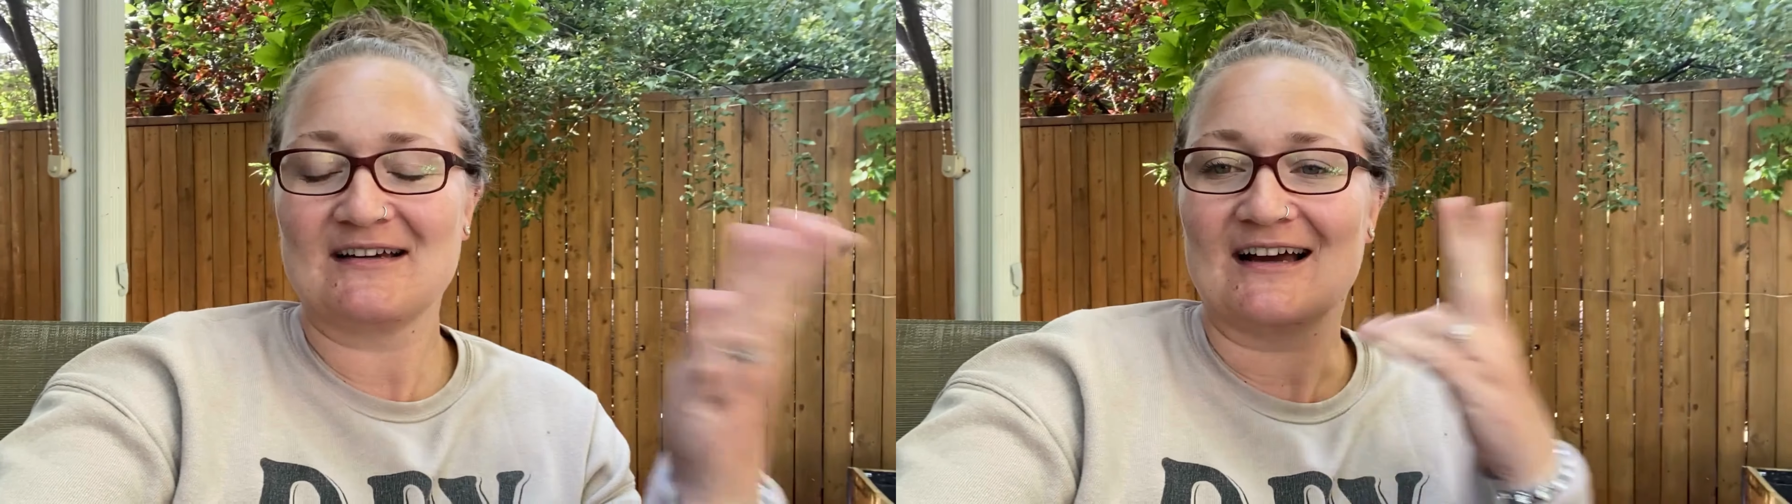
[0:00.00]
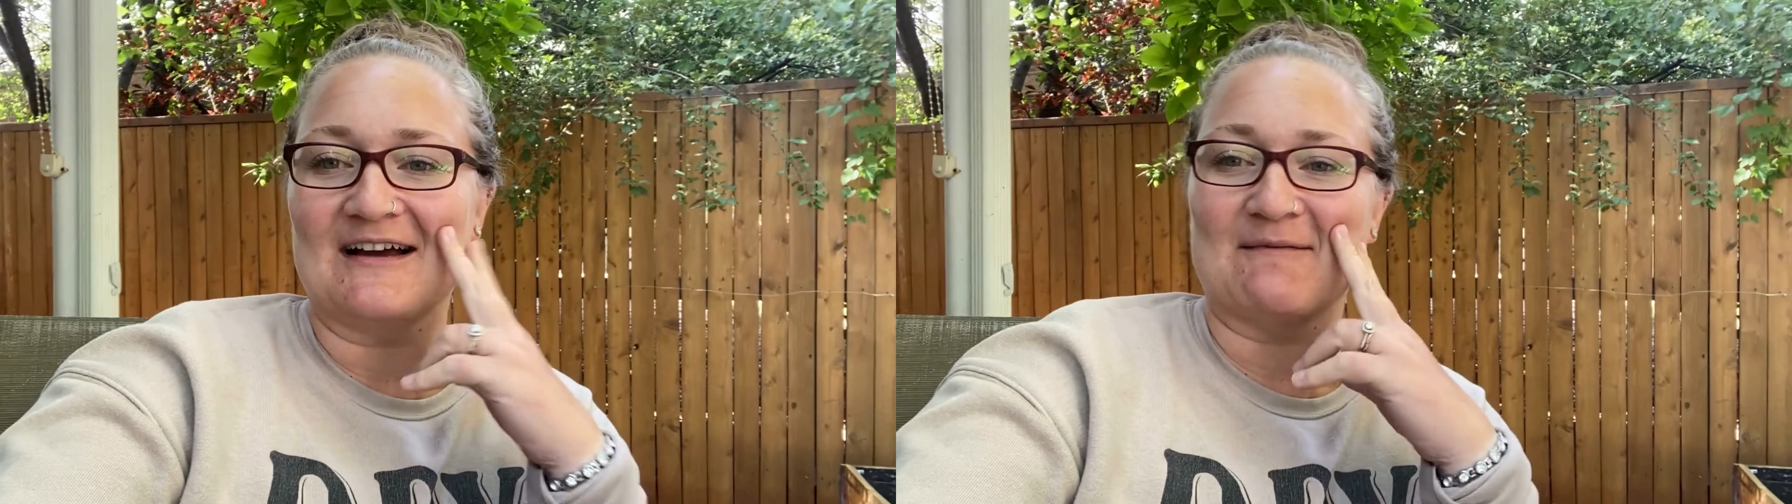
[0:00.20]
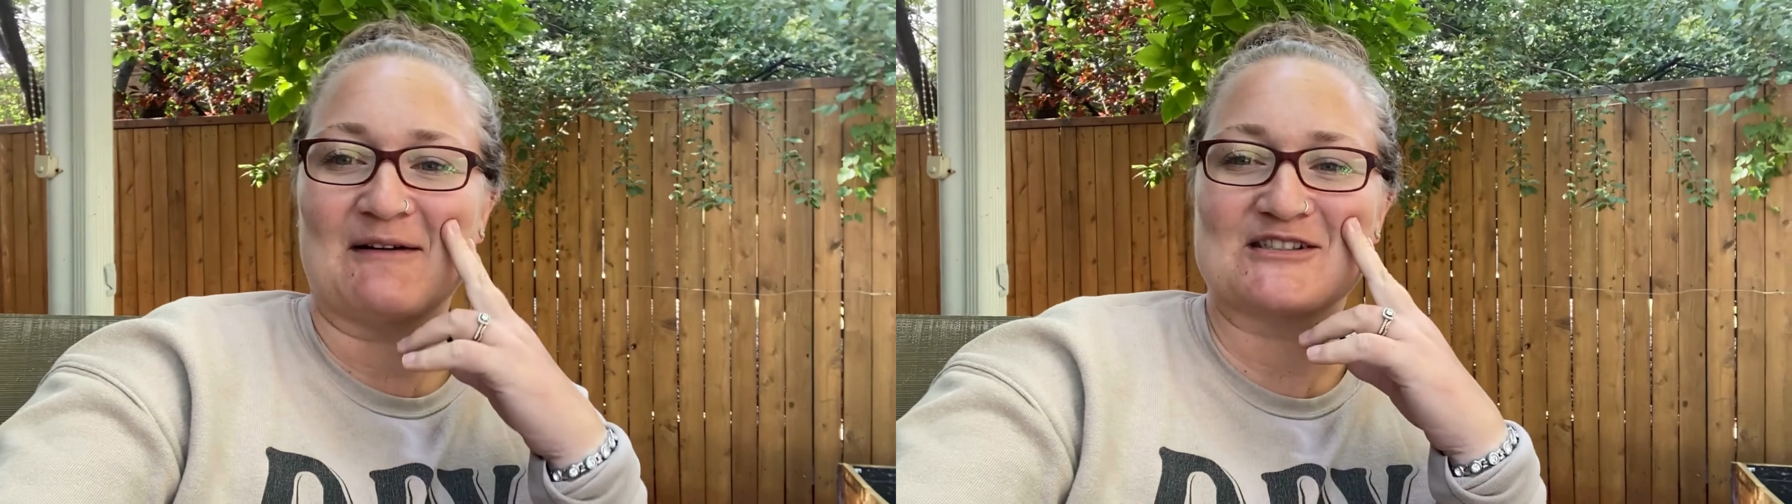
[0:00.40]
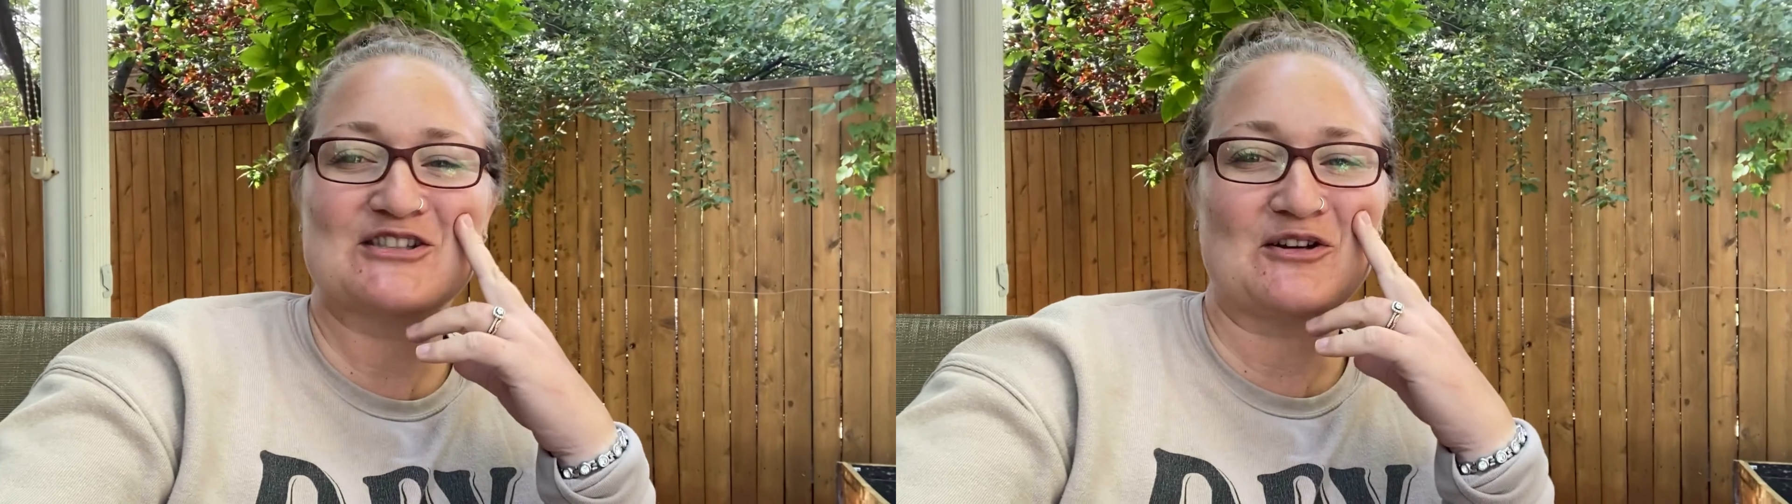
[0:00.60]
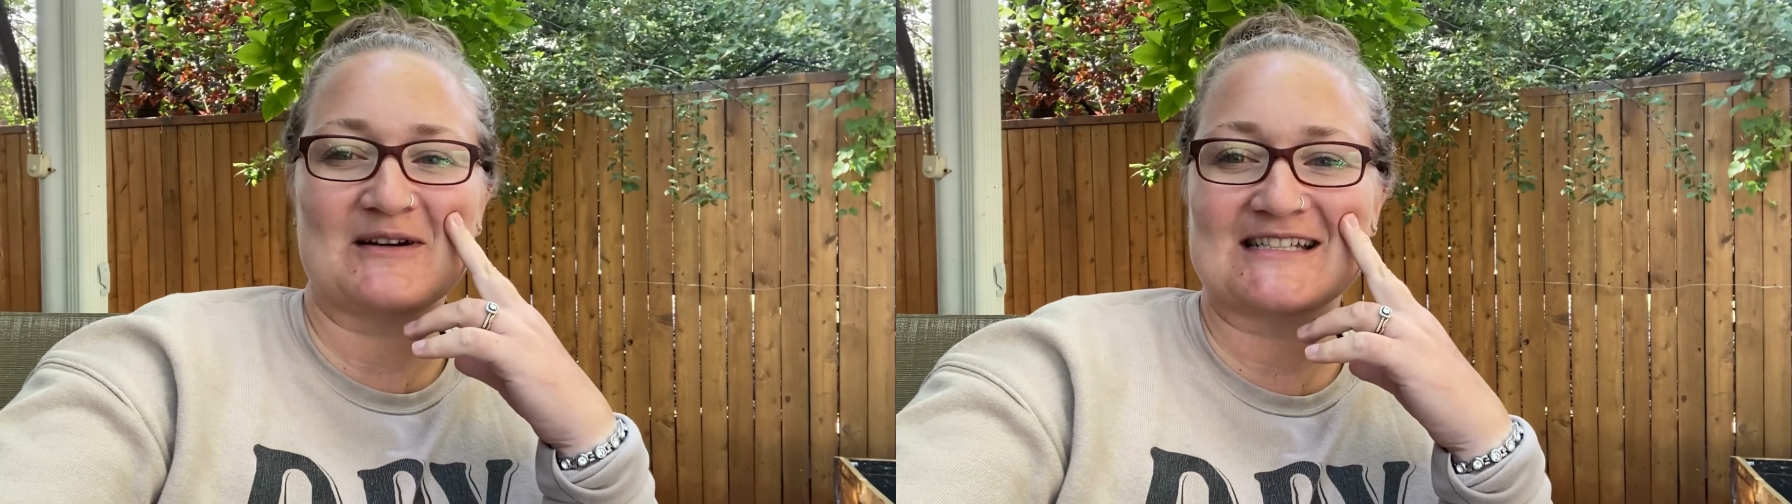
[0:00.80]
I was
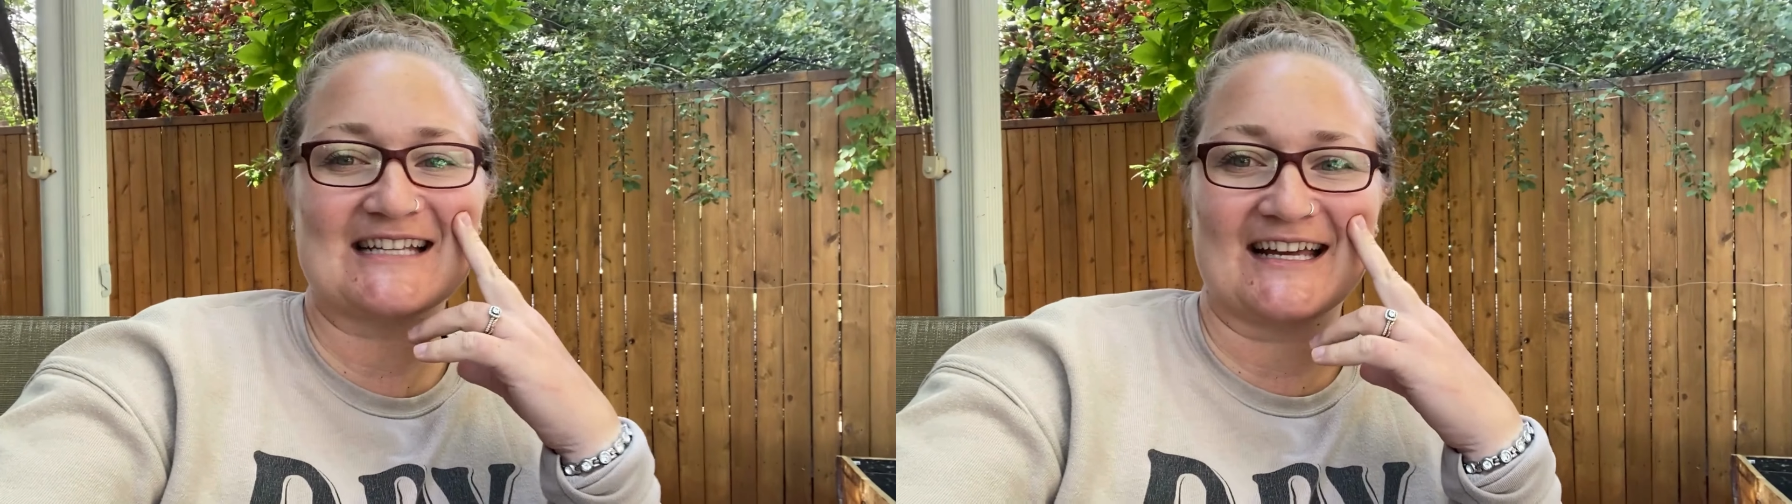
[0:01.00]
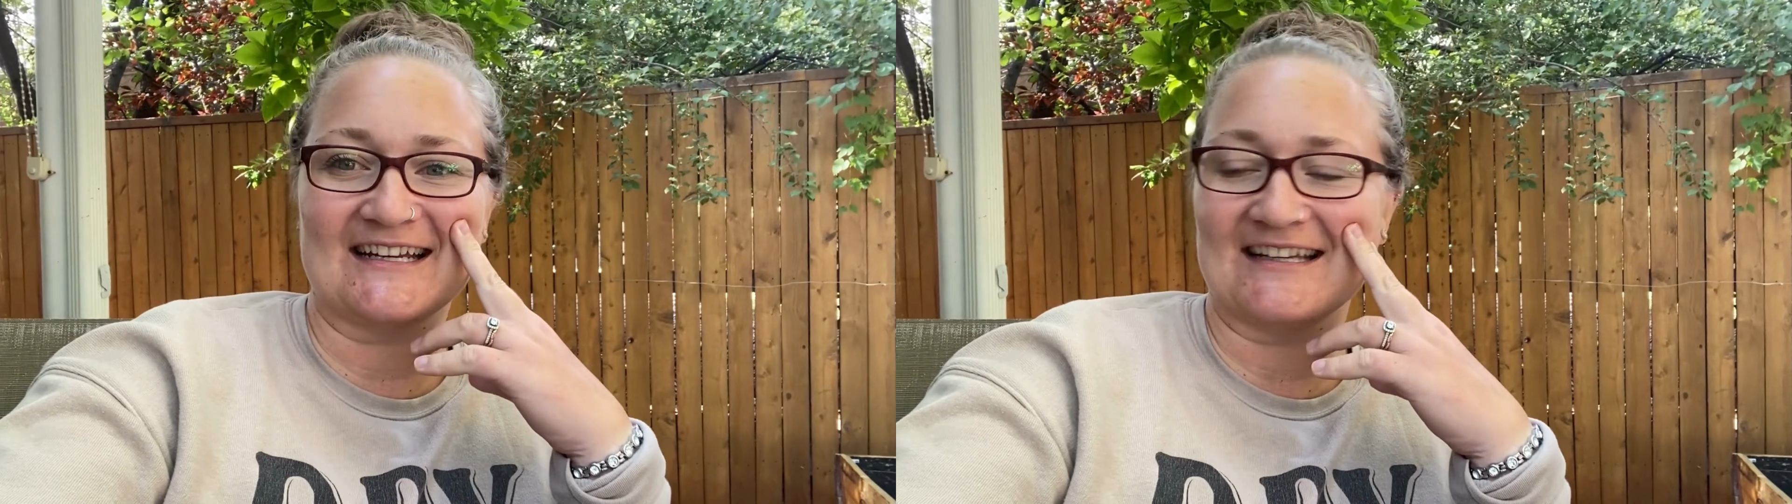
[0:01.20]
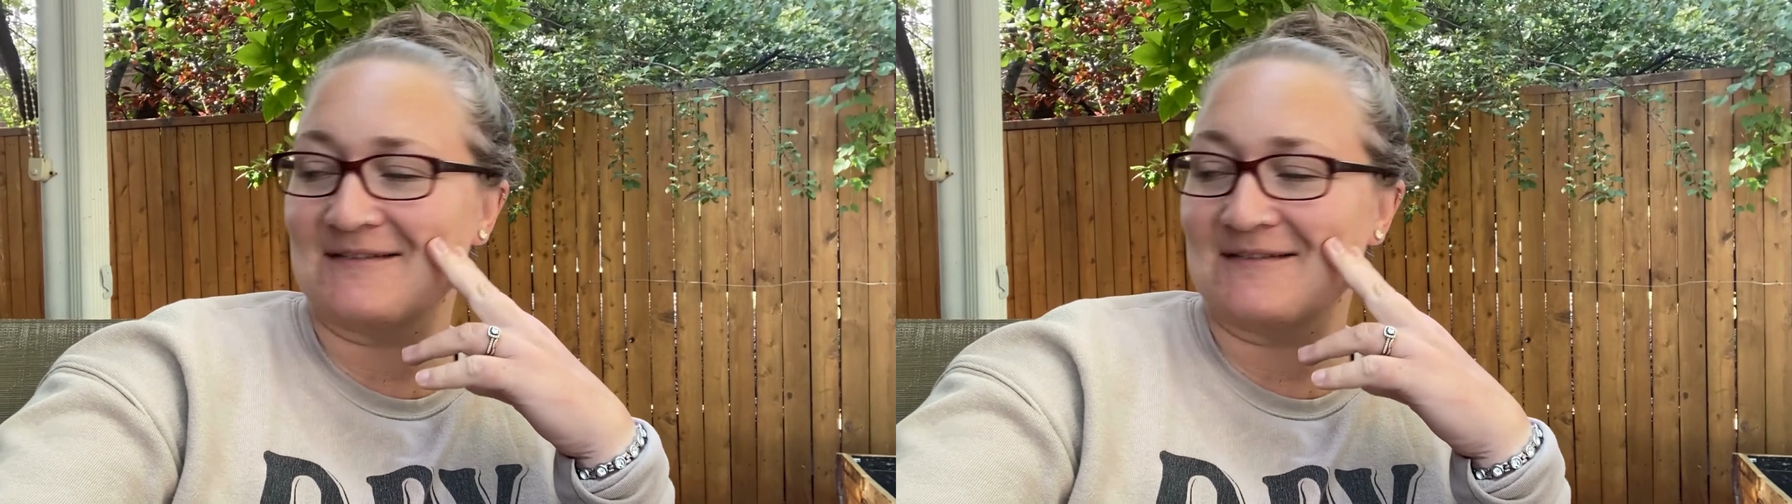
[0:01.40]
so excited